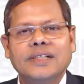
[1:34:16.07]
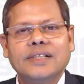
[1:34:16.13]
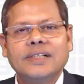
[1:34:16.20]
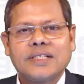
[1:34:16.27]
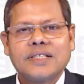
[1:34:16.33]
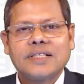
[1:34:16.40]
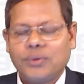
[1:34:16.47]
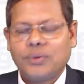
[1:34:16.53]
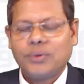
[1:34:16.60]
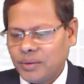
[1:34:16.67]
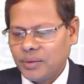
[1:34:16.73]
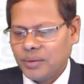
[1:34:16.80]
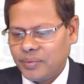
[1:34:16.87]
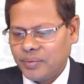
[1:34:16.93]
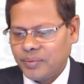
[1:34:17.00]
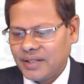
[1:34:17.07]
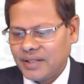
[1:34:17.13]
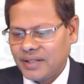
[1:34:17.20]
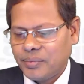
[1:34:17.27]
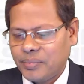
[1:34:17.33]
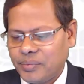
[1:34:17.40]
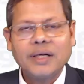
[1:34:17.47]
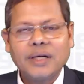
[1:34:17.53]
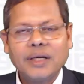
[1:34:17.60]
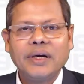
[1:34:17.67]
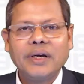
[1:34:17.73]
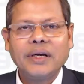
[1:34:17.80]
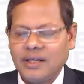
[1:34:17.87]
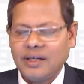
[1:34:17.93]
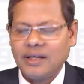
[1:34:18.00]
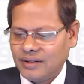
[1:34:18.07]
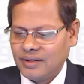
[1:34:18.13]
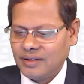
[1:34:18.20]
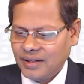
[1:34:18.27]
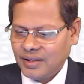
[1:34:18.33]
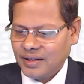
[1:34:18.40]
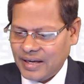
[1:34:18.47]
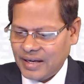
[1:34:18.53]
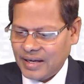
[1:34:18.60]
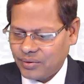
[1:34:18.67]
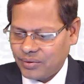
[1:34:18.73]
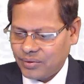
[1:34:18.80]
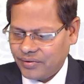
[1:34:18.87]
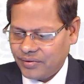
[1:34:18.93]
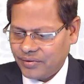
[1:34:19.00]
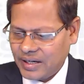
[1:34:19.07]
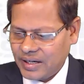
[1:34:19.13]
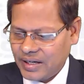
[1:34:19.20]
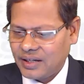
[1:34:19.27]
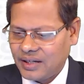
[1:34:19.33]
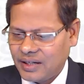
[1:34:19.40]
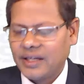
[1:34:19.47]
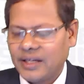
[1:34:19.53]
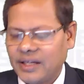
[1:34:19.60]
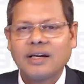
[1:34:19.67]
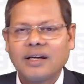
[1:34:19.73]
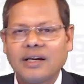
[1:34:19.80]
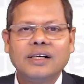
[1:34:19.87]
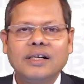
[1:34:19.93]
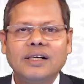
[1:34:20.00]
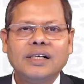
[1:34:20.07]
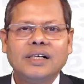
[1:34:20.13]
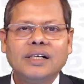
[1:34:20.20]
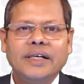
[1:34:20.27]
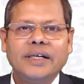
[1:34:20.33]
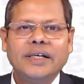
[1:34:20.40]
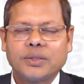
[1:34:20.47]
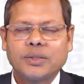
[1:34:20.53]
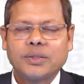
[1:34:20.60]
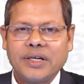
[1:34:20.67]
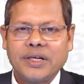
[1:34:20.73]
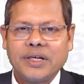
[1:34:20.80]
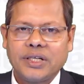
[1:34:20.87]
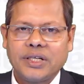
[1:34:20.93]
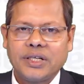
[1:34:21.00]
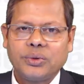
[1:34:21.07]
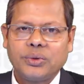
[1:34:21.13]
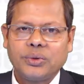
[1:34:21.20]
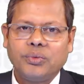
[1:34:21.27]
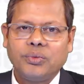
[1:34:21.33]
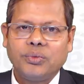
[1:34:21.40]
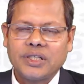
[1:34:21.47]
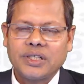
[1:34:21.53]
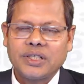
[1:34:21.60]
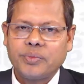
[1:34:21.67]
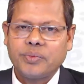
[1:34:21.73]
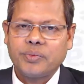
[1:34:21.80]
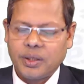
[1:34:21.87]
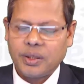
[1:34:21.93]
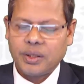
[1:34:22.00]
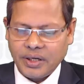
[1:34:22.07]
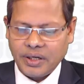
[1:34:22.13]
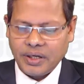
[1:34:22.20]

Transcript: So what do you mean by the print media? They have given a clear explanation to what is print media.